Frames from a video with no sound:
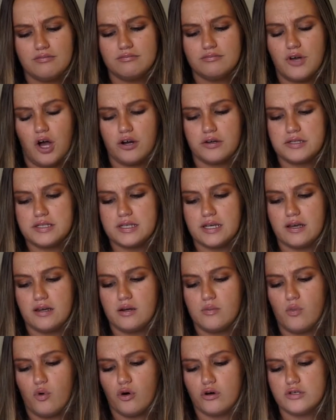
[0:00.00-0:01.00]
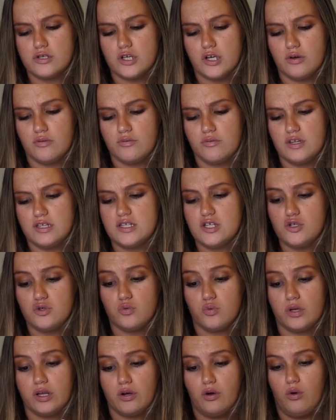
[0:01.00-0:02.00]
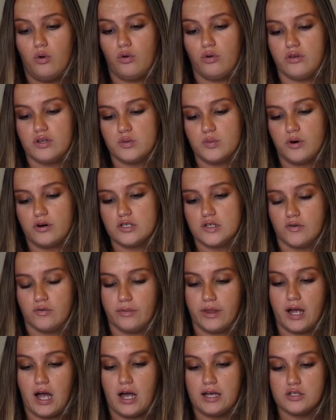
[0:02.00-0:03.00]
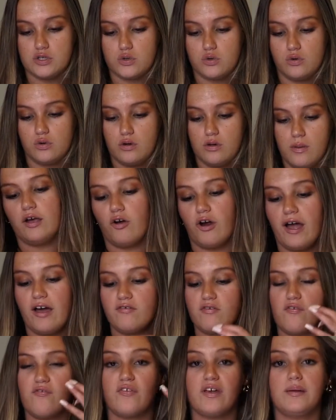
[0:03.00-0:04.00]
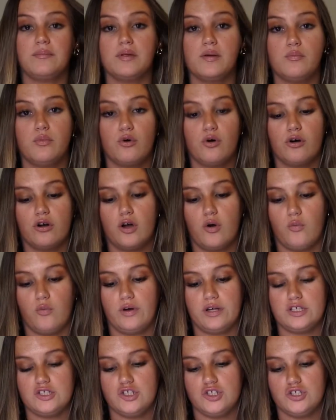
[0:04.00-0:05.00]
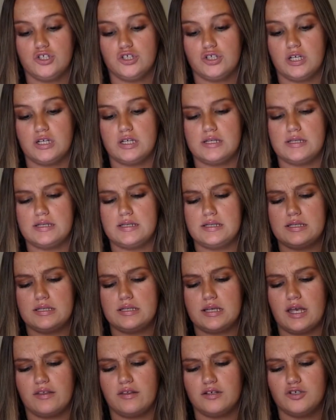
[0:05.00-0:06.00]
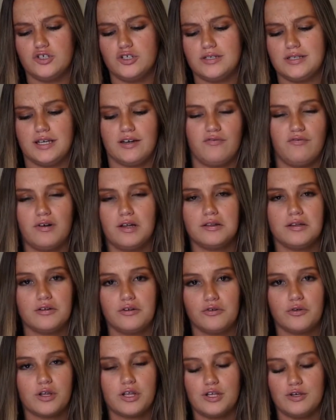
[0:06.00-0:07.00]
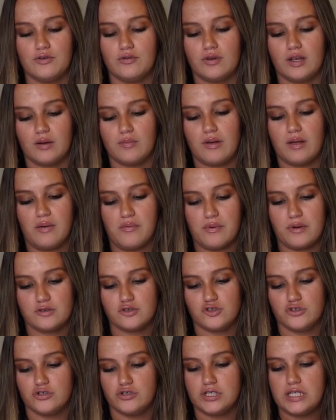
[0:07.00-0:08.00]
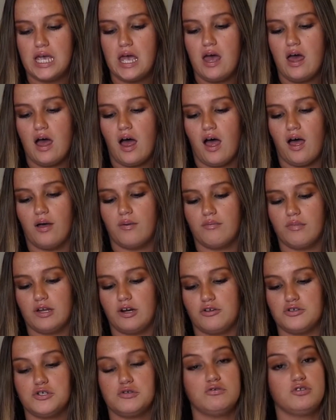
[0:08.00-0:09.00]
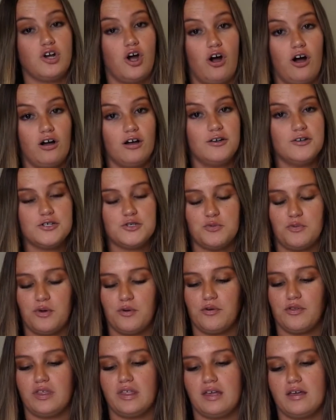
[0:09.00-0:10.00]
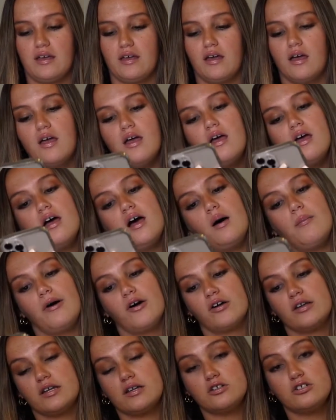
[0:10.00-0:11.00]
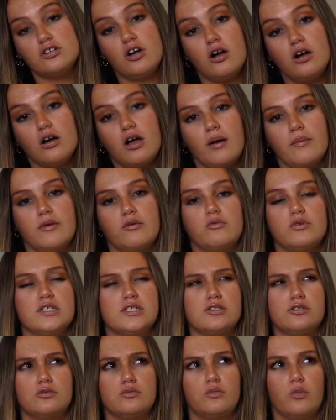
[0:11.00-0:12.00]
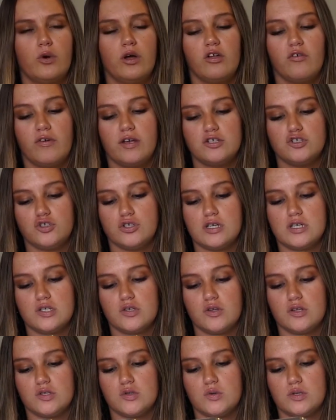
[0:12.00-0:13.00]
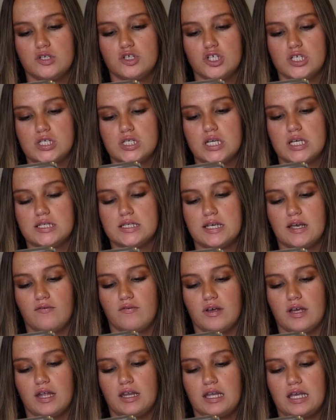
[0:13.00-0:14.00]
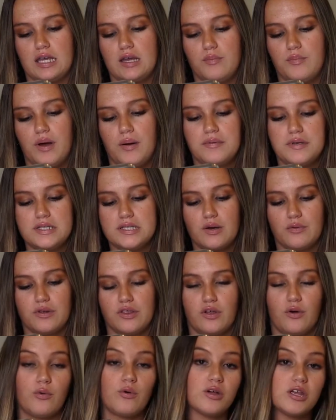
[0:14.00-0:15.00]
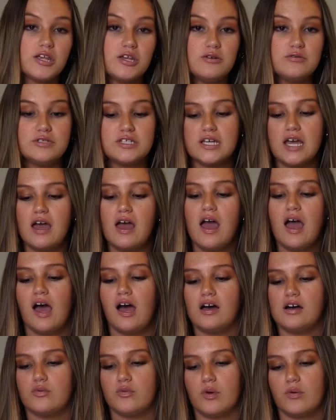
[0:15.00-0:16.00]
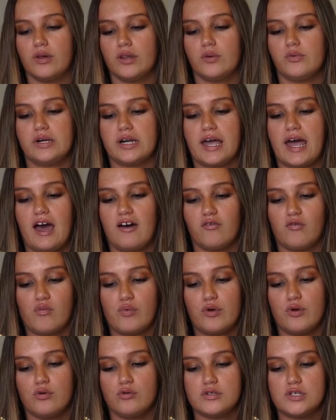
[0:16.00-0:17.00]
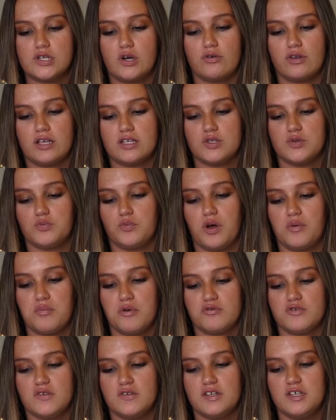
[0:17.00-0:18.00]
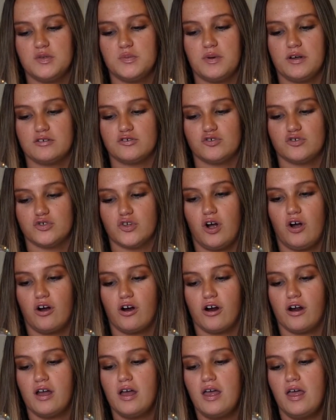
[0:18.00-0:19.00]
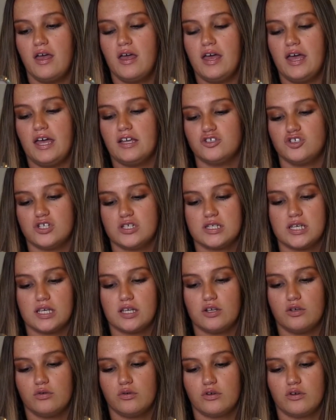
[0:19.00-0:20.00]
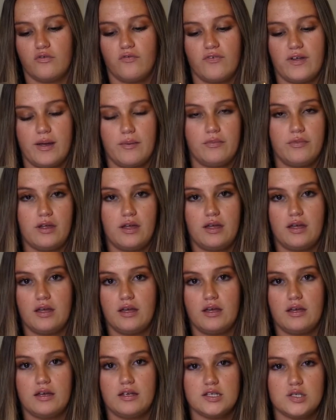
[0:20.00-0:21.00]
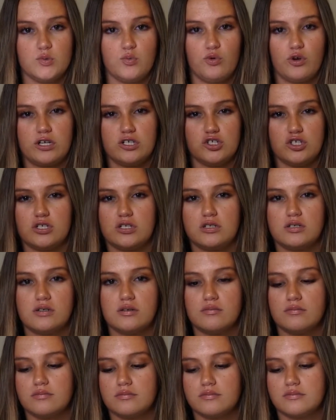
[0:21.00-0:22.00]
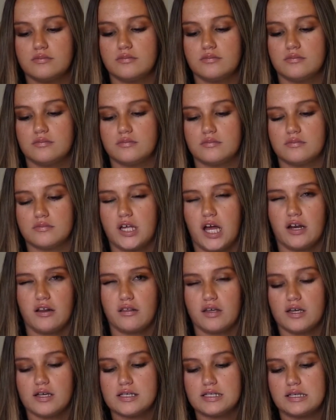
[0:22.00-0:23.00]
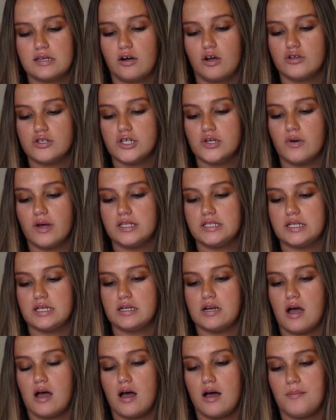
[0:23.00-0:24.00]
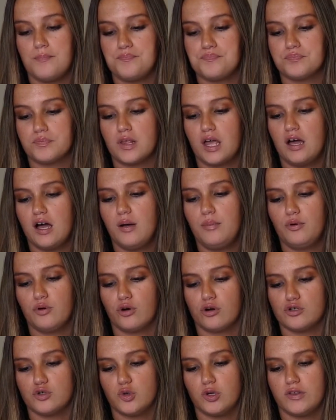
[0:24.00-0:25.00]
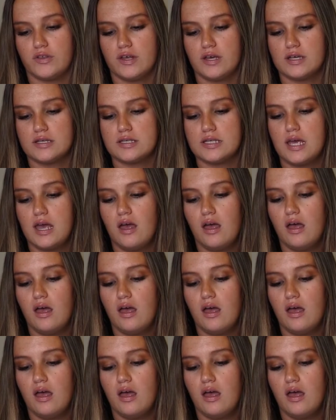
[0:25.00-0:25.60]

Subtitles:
honestly, anymore. So this is really old. This part's from like high school. Here I have a family board, which is, I think, just like fun little cute like baby pictures, and also dogs when we were thinking about getting a dog. I mean, we still will eventually, so this was just saving any puppies that we thought were cute. We really want a Cavapoo, so that's what most of these pictures are, and just like cute little family inspiration kind of things. And also I did a couple nursery things.